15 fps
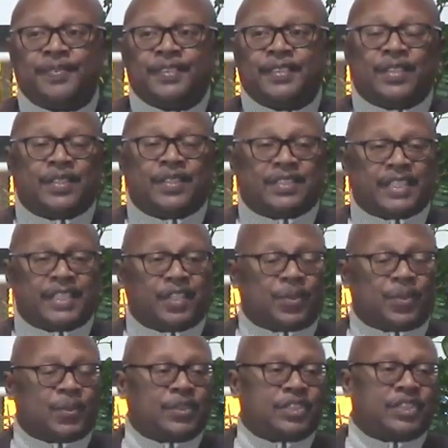You can say the
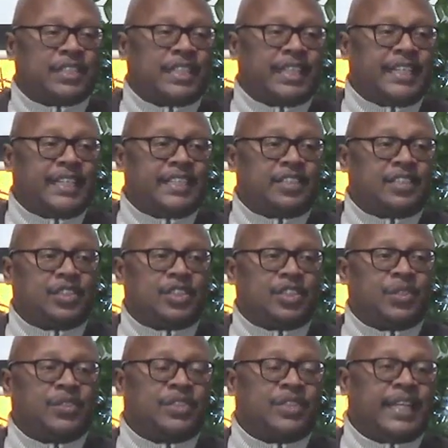Christian age, the
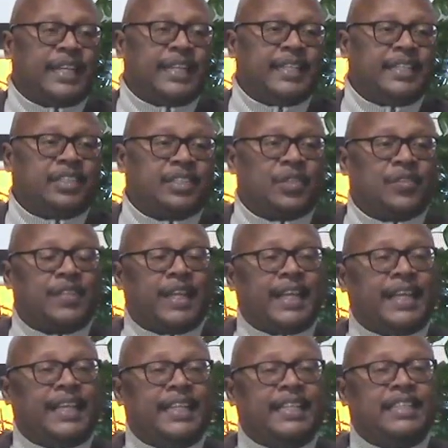church age, or the
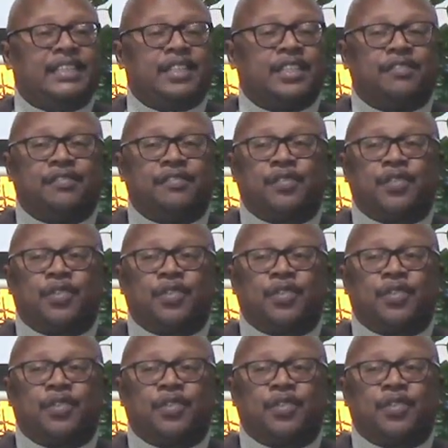age of